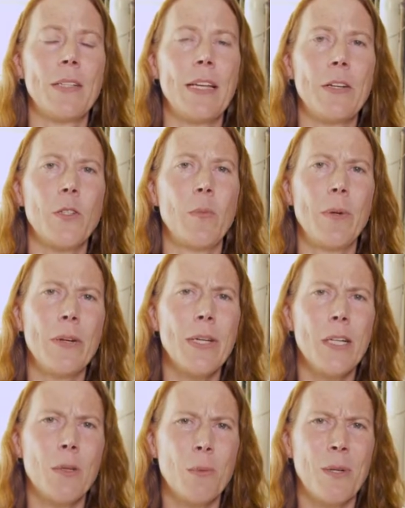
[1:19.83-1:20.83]
in Lake
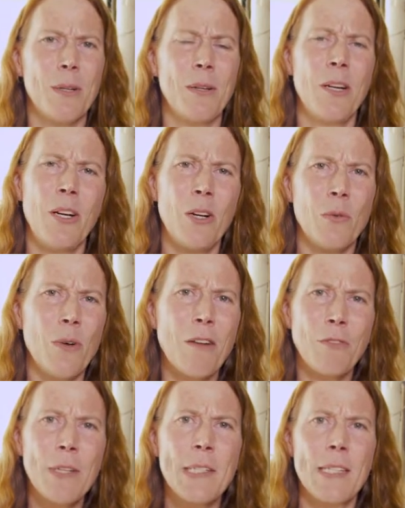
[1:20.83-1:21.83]
Superior were
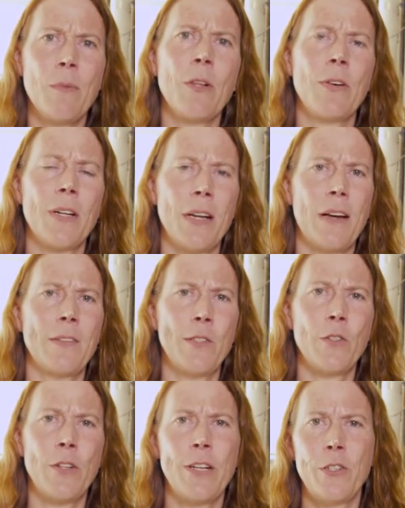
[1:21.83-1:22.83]
roughly similar in
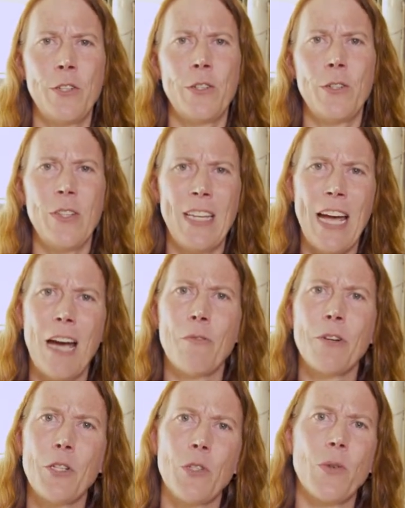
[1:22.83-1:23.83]
concentration to the
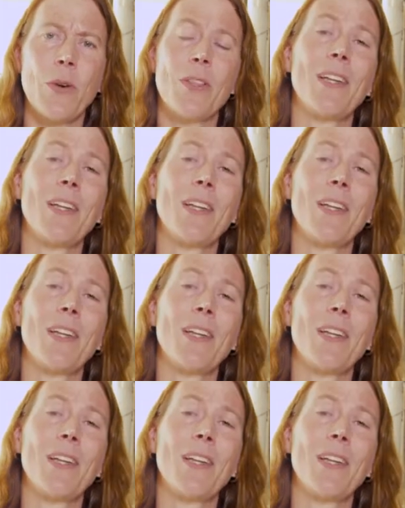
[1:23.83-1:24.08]
average North